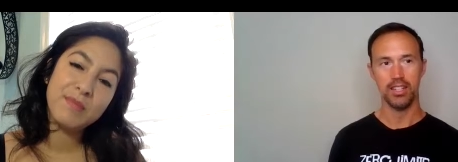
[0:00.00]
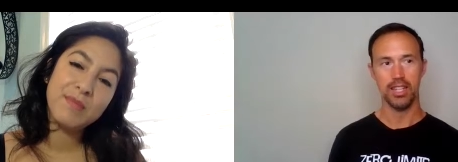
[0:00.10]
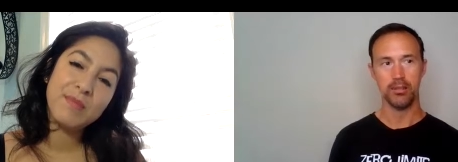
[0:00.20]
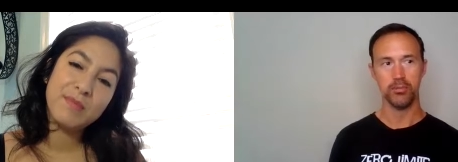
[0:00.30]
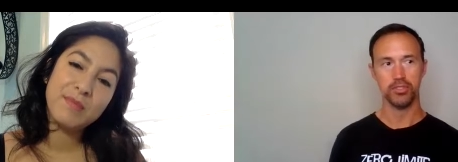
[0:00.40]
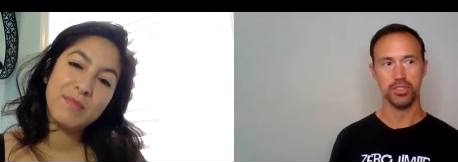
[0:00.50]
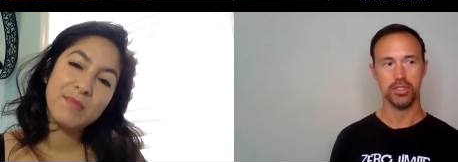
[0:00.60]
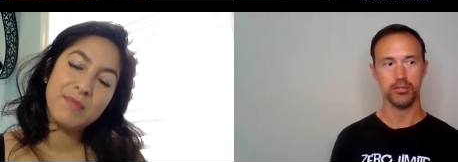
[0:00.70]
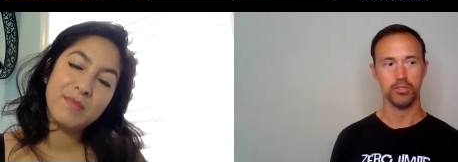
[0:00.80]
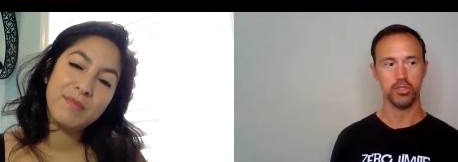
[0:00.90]
Speaker 1: enables
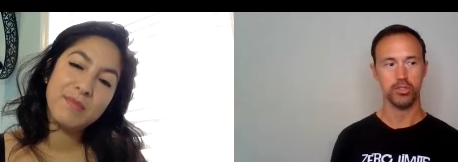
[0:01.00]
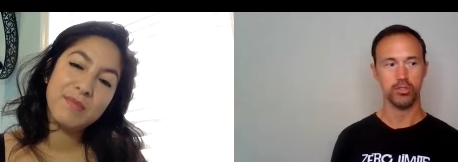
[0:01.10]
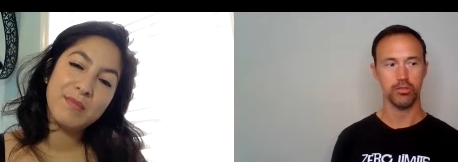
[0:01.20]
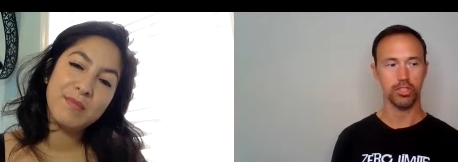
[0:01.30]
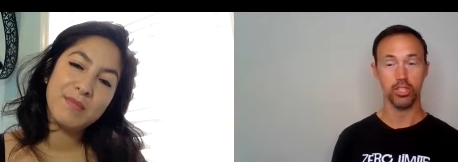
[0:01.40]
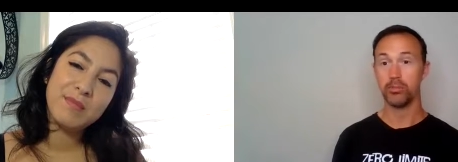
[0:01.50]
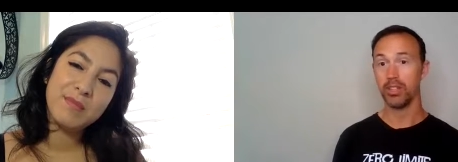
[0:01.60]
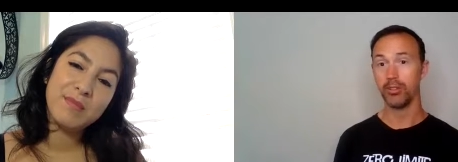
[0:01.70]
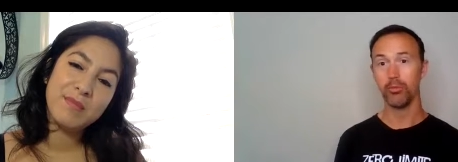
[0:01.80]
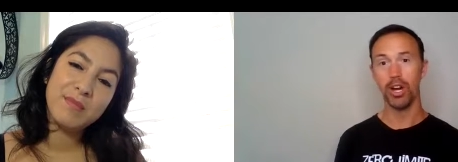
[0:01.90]
them to
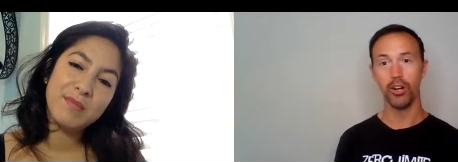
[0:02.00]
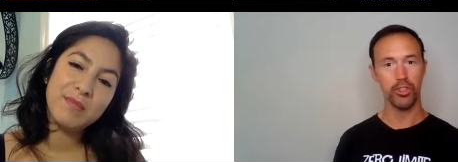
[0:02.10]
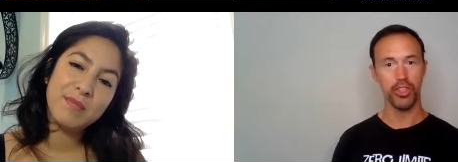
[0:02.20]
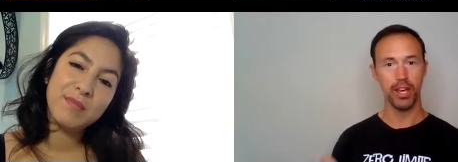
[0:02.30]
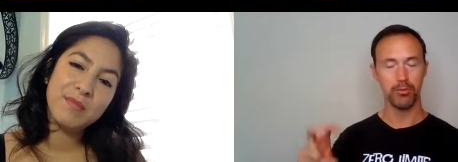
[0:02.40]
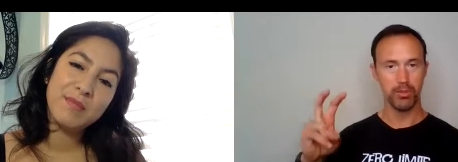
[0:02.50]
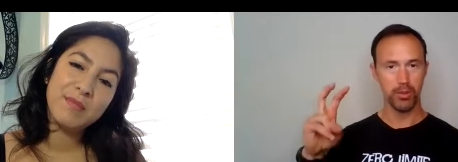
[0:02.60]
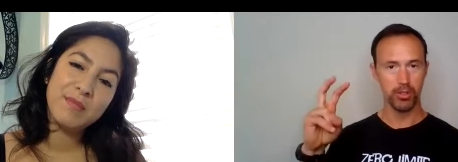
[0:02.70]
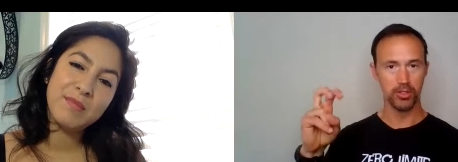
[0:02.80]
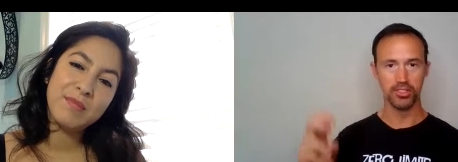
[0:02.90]
accumulate wealth that we
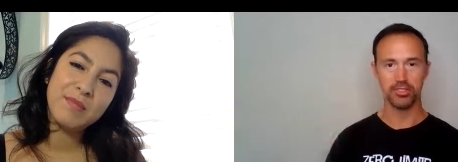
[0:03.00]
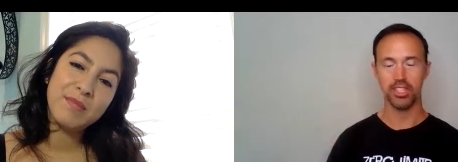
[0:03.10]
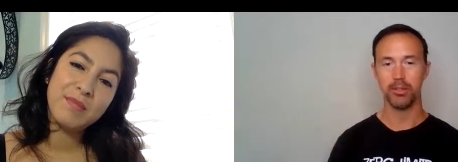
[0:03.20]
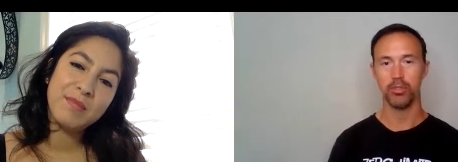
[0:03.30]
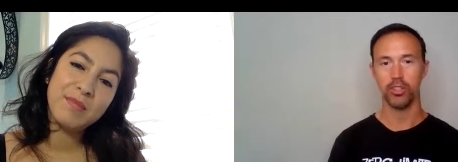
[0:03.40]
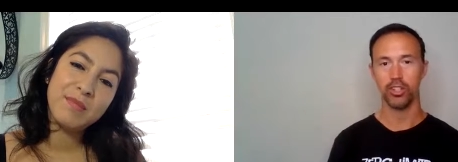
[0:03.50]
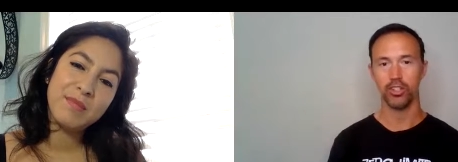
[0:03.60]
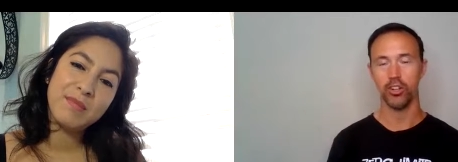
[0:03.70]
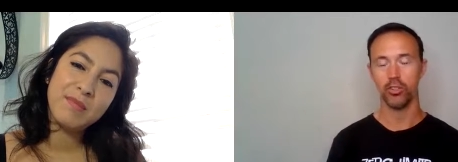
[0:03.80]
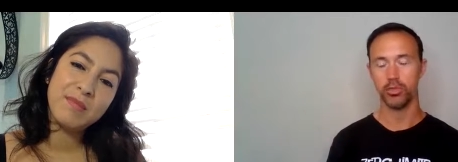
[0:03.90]
may put this label
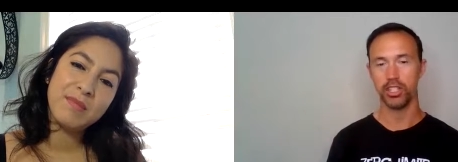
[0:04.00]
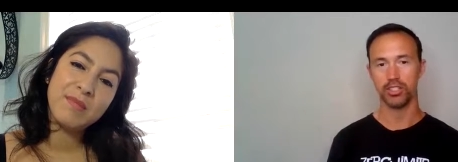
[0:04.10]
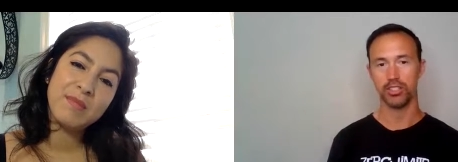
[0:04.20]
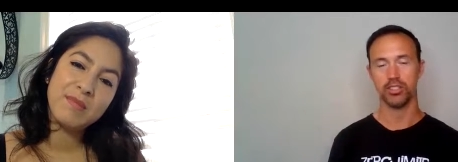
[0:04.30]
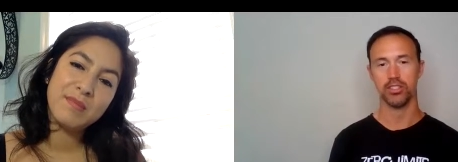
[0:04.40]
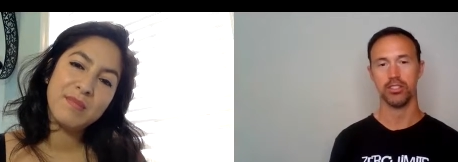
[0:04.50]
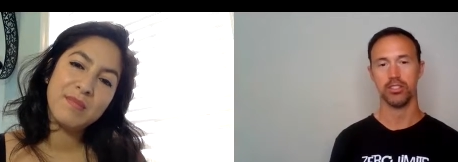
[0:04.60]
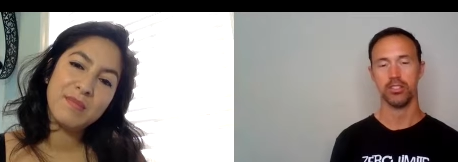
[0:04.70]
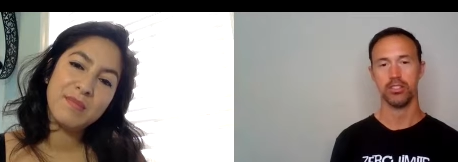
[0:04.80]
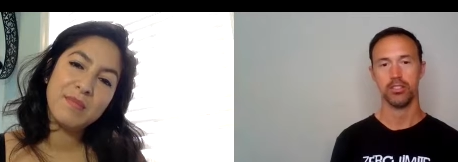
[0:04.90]
on called rich?
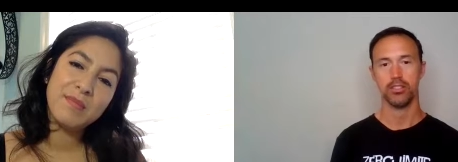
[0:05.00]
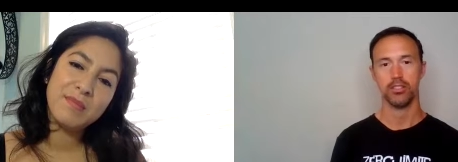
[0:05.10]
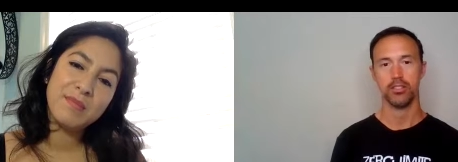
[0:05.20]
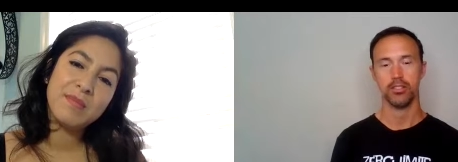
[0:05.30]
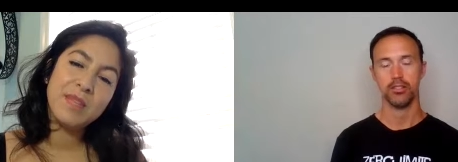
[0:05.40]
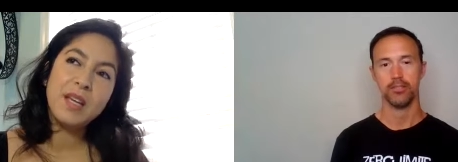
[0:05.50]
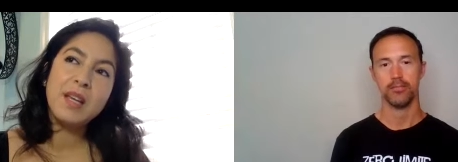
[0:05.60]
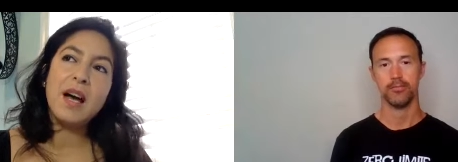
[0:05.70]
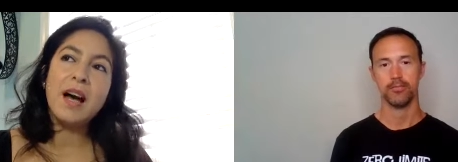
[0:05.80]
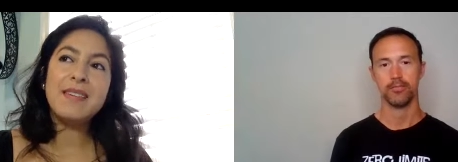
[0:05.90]

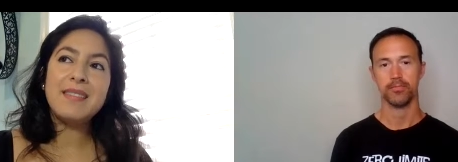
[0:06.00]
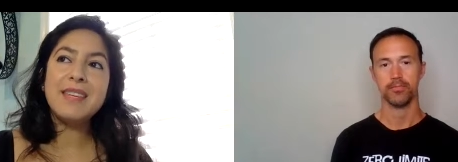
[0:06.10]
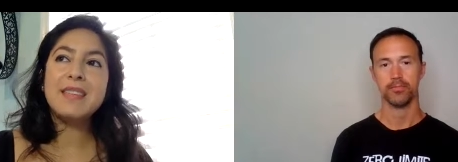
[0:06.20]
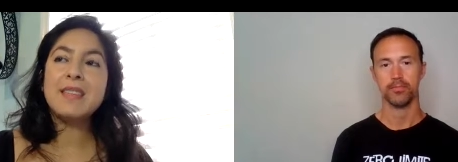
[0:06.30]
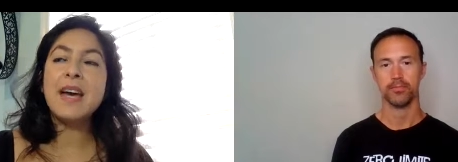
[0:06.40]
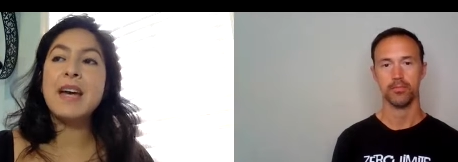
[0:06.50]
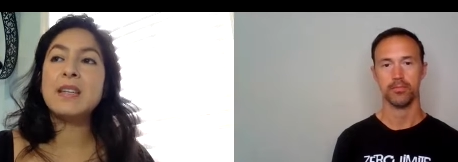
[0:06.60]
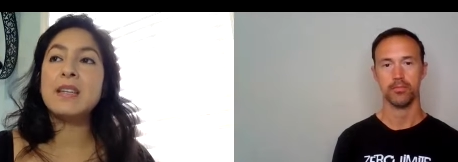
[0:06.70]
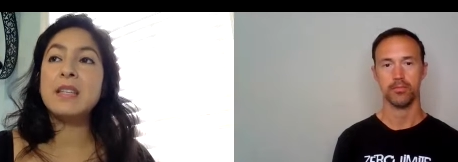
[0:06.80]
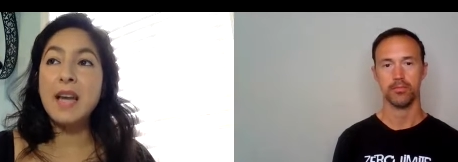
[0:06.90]
Speaker 2: I think that,
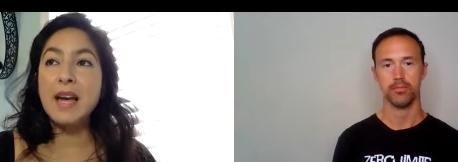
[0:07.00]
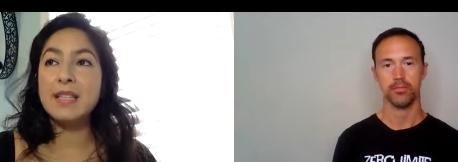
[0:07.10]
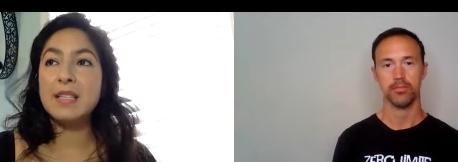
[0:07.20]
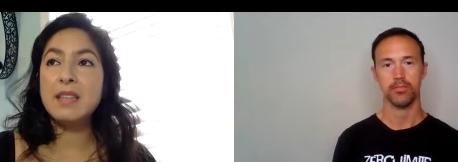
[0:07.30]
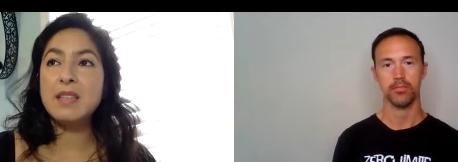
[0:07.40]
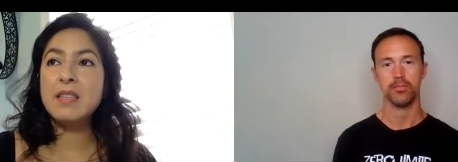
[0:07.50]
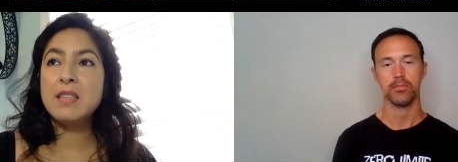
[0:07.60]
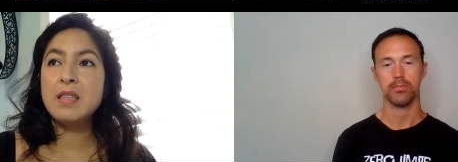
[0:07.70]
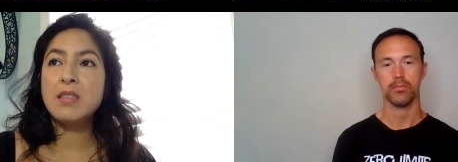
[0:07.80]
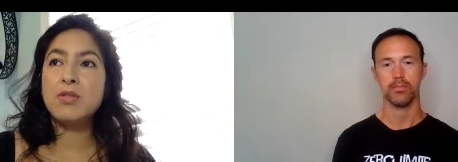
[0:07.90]
yes, I think
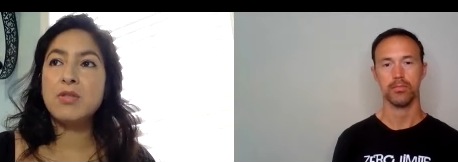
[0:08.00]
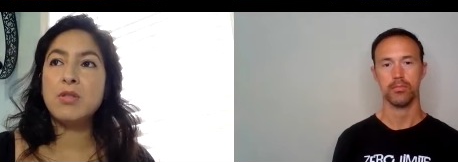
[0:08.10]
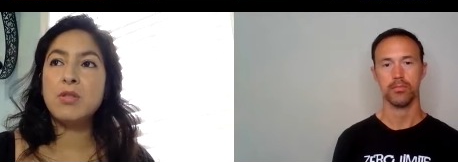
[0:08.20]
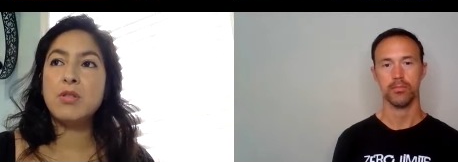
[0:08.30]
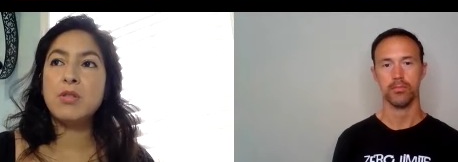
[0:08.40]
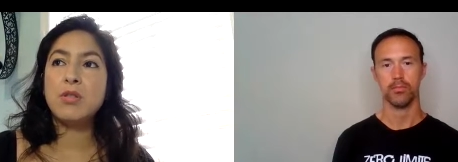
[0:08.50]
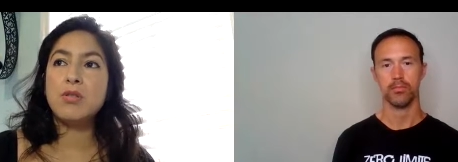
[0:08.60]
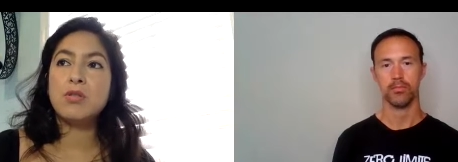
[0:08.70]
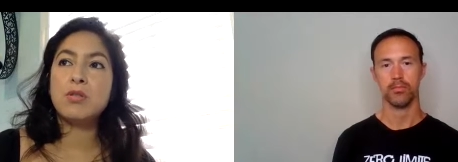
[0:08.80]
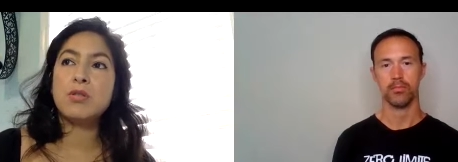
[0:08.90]
that there's
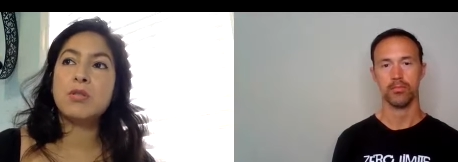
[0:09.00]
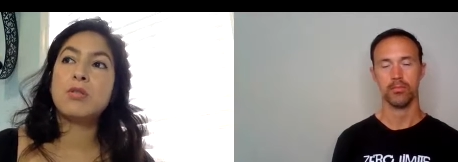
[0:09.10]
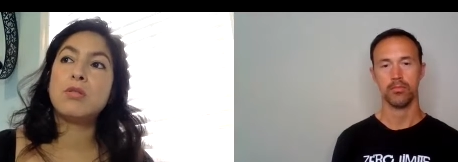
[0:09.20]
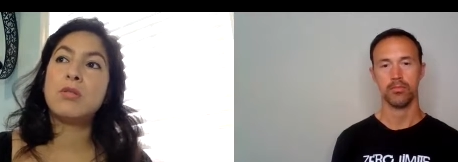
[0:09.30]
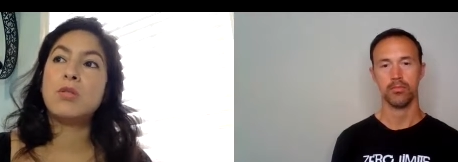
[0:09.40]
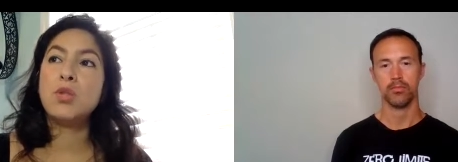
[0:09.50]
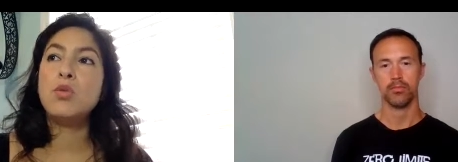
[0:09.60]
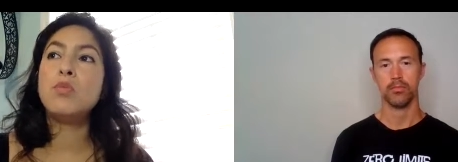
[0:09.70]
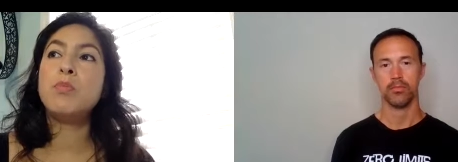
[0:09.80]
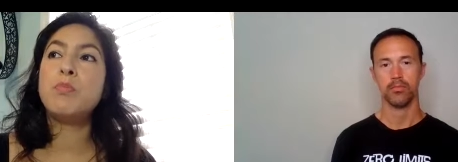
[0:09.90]

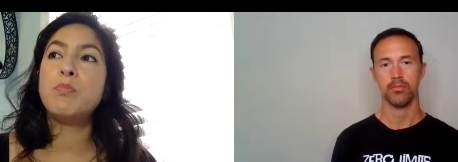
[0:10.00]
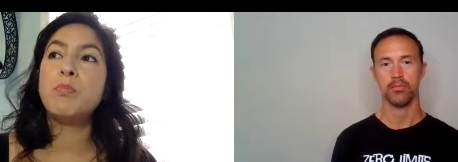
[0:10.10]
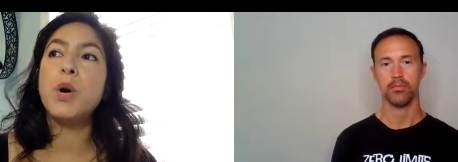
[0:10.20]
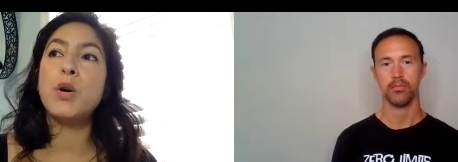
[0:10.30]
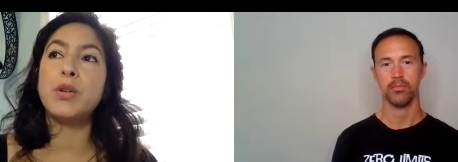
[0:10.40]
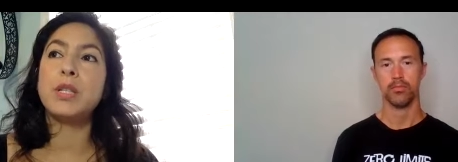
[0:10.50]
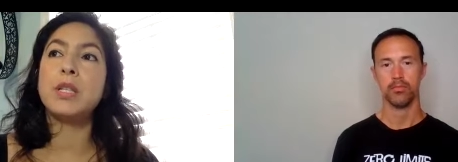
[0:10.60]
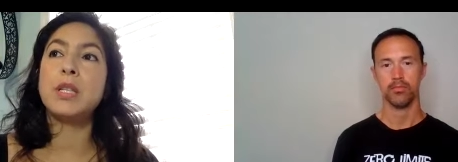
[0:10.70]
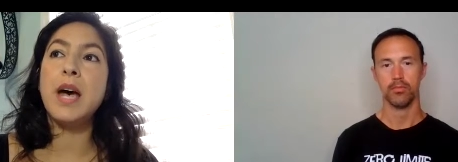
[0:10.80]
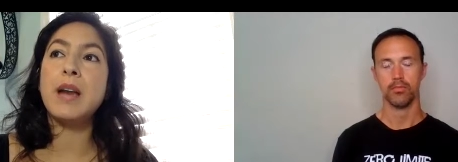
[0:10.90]
two parts
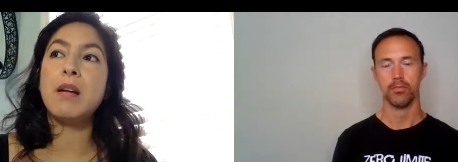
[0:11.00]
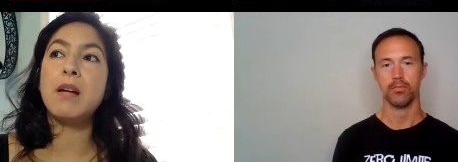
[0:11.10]
to that.